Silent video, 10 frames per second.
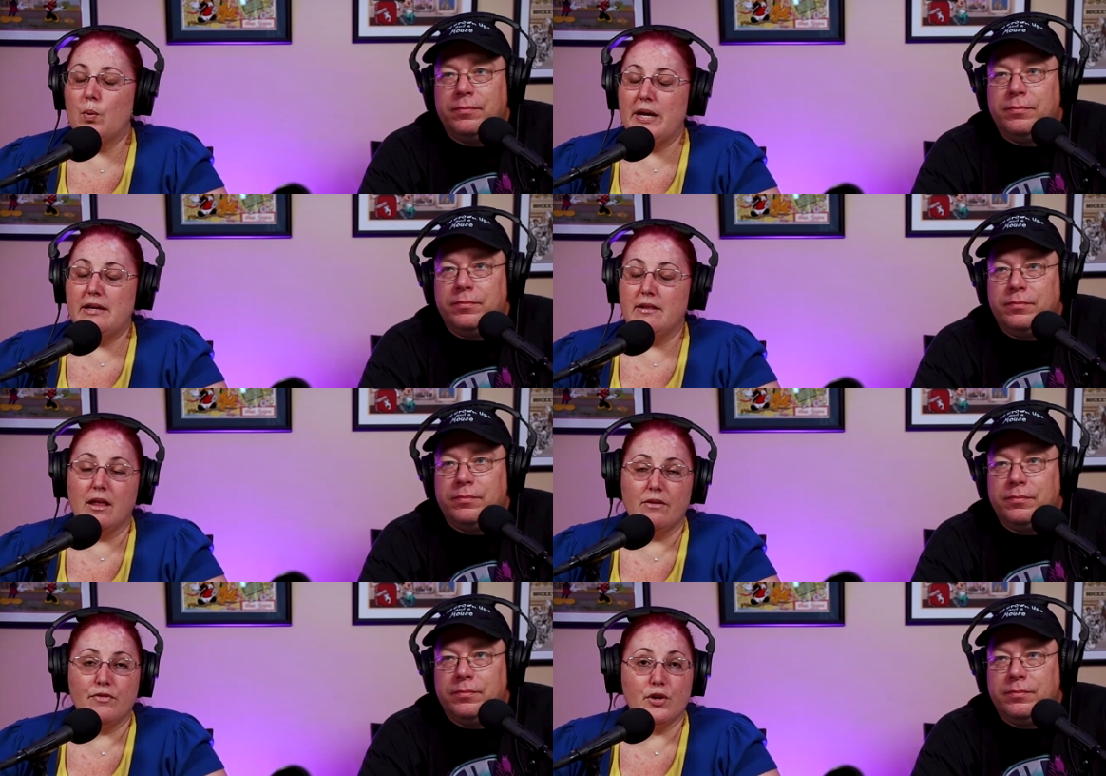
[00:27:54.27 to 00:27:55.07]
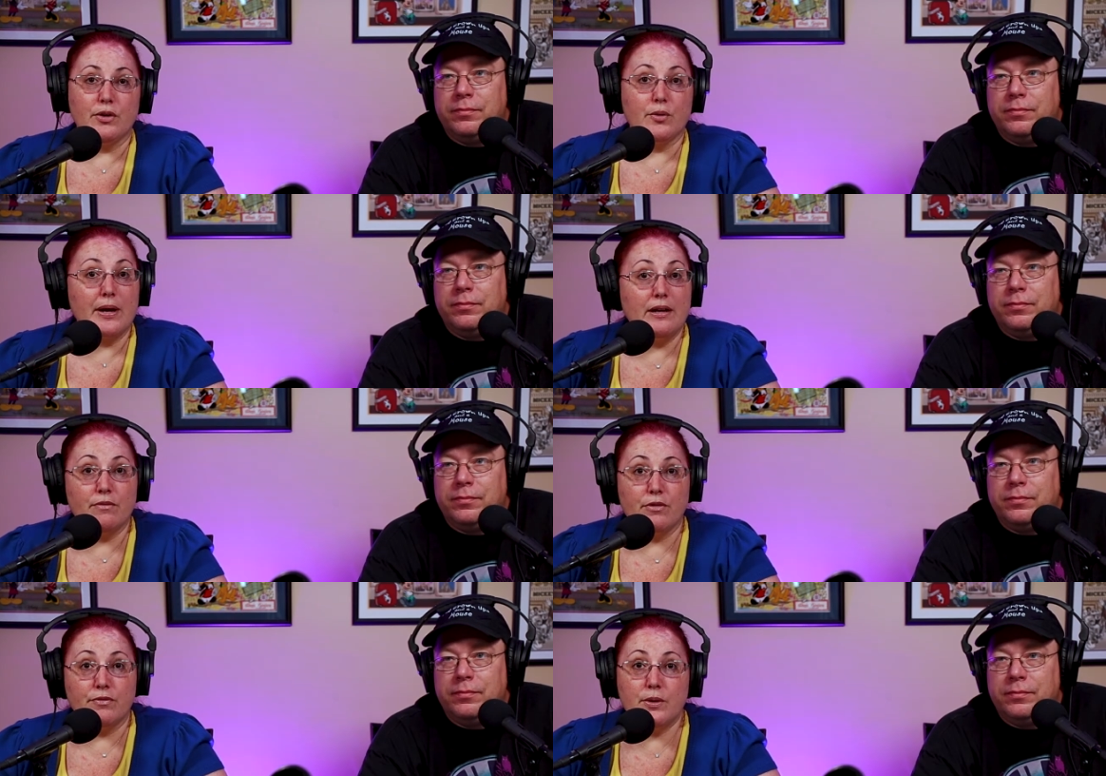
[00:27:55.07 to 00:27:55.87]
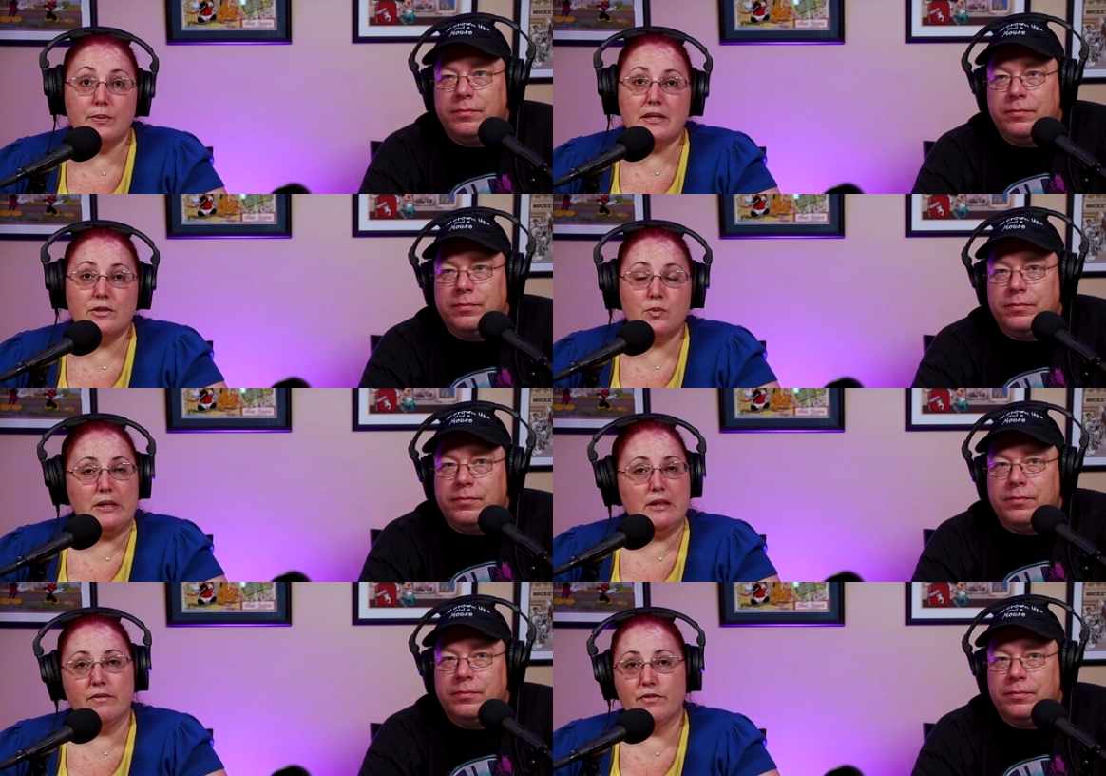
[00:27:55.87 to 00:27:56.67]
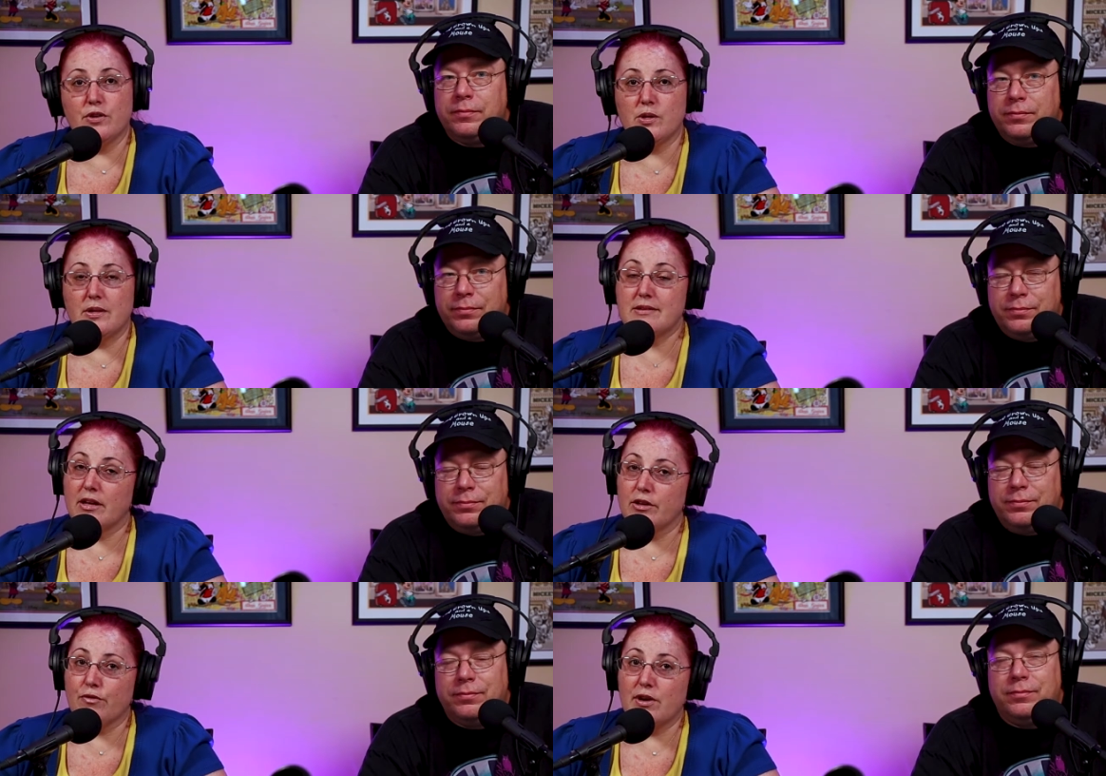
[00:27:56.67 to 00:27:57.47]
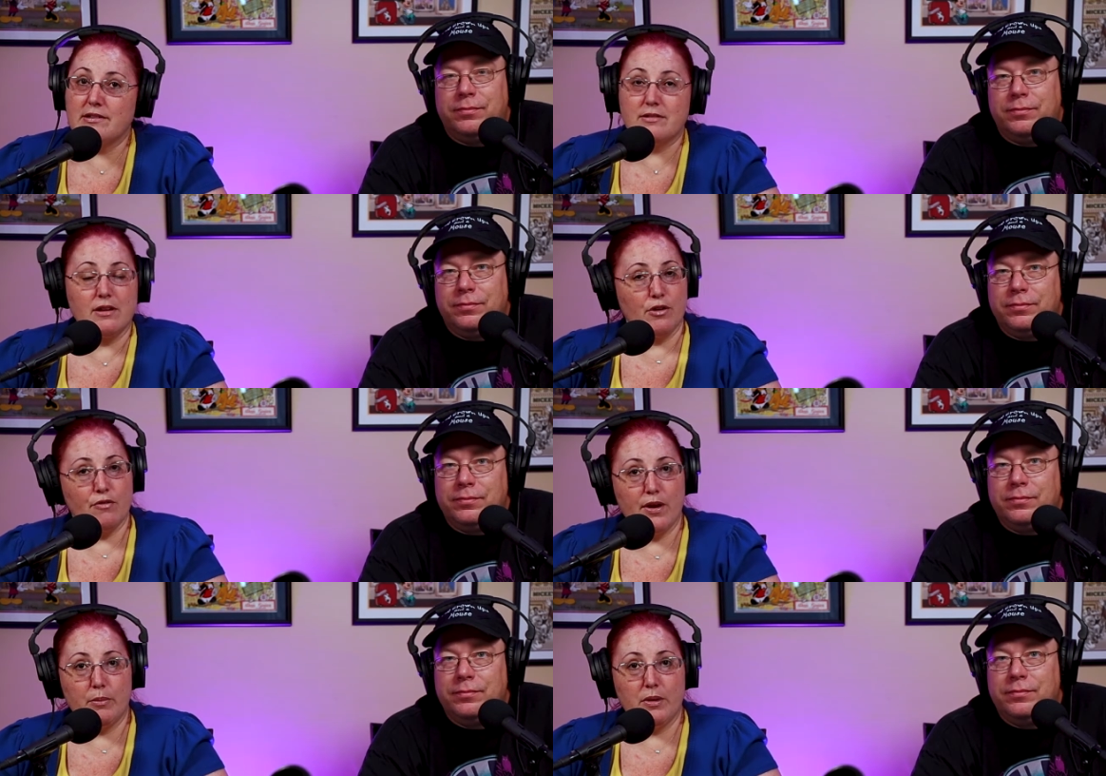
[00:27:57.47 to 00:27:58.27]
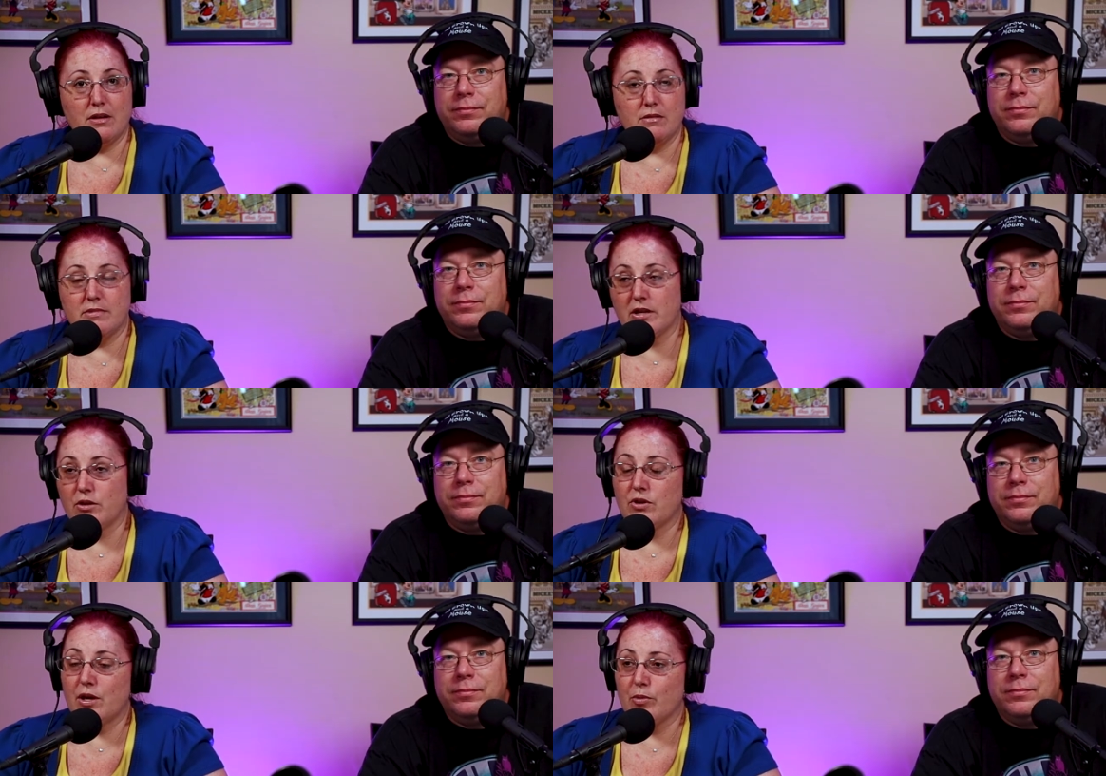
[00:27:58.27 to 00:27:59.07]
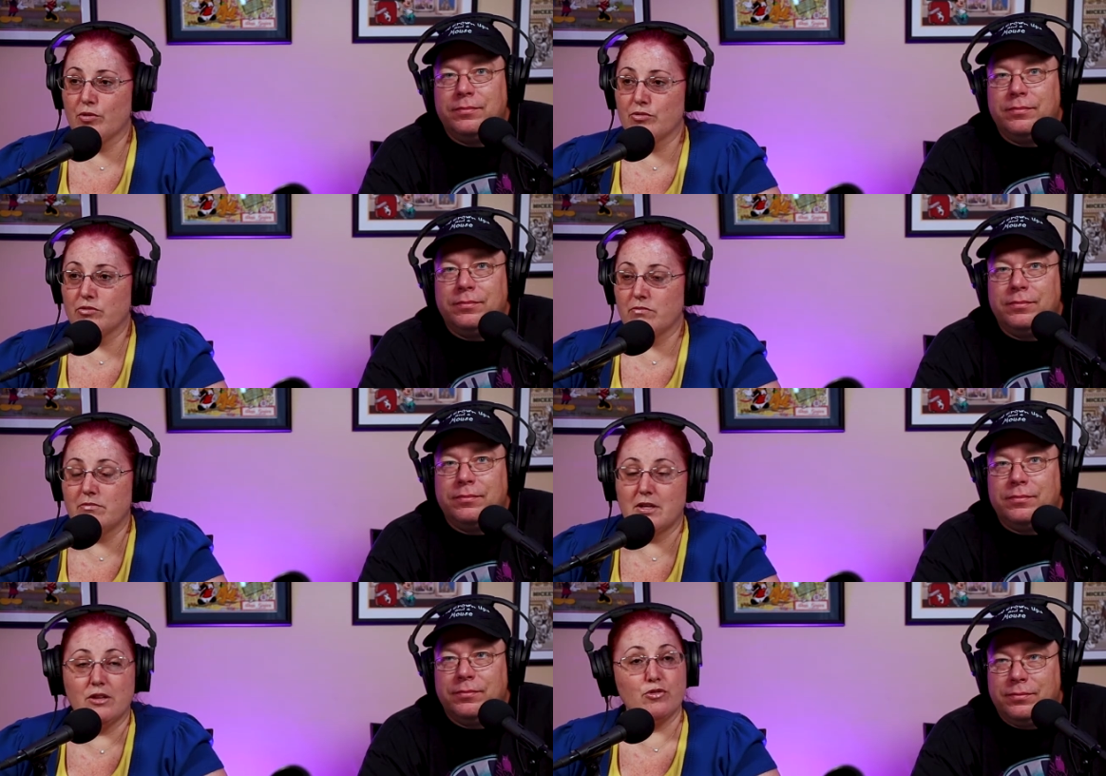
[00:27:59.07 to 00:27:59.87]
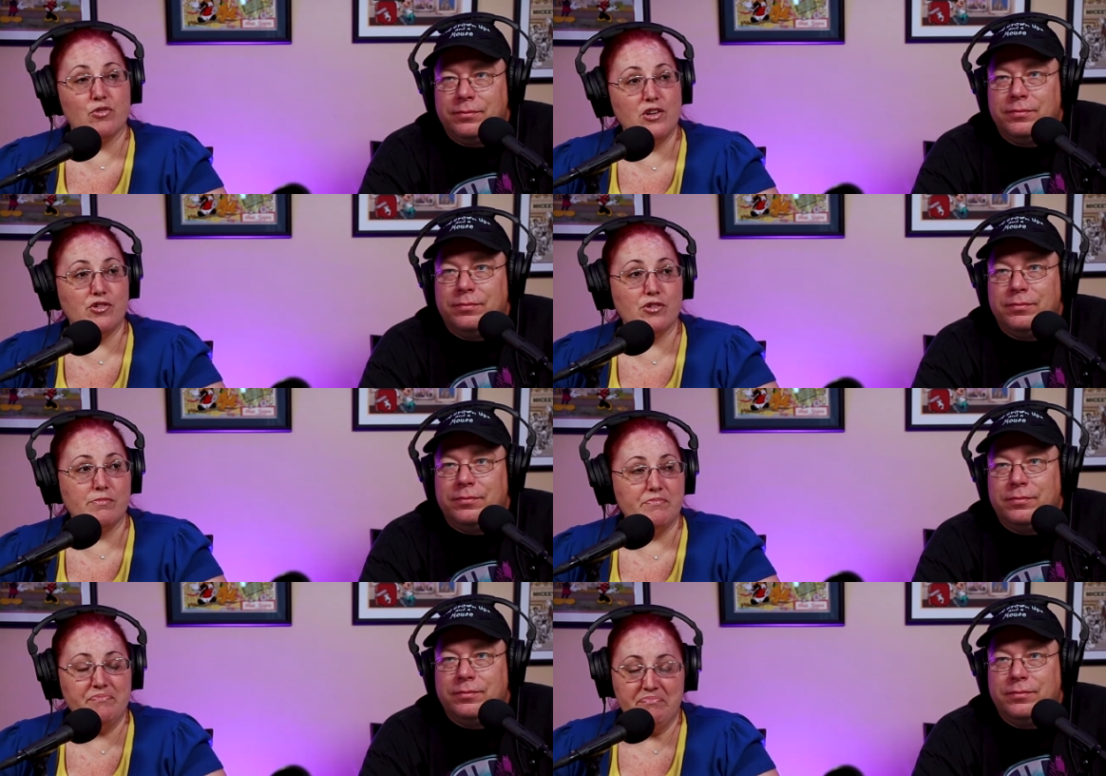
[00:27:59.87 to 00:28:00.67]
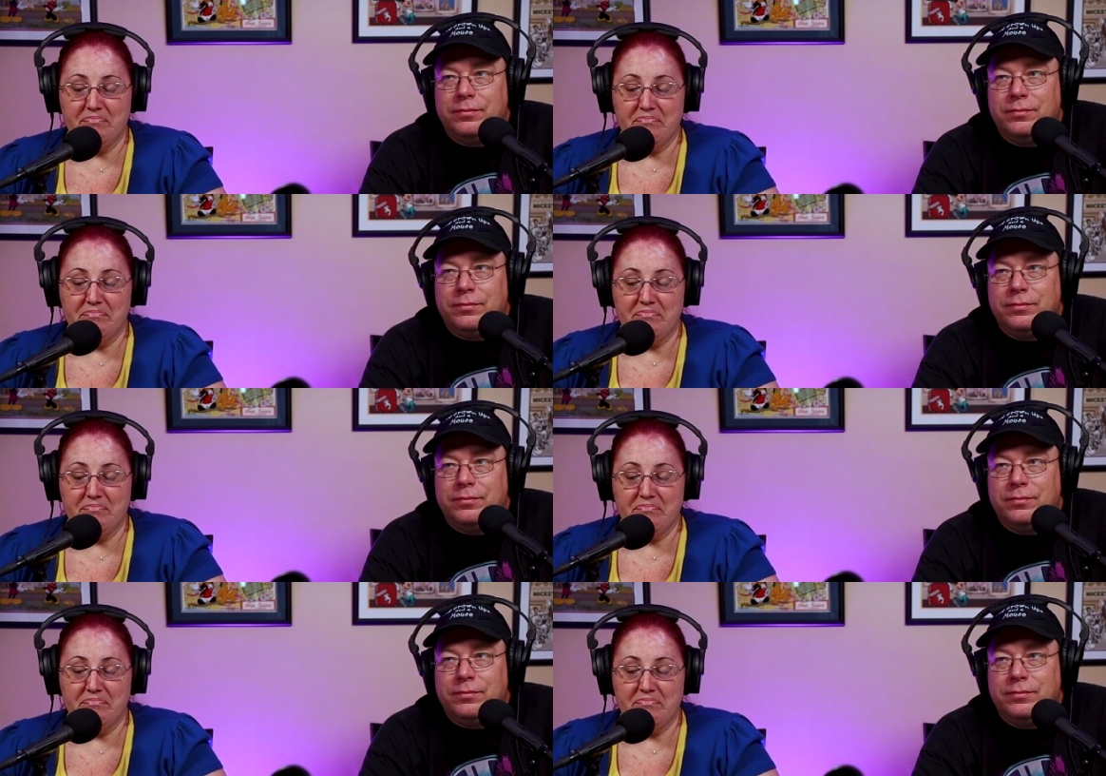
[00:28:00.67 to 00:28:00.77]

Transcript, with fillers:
Speaker 1: We'd love for you to rate and review us. We'd love for you to tell your friends, tell your family, tell your neighbors, tell a stranger.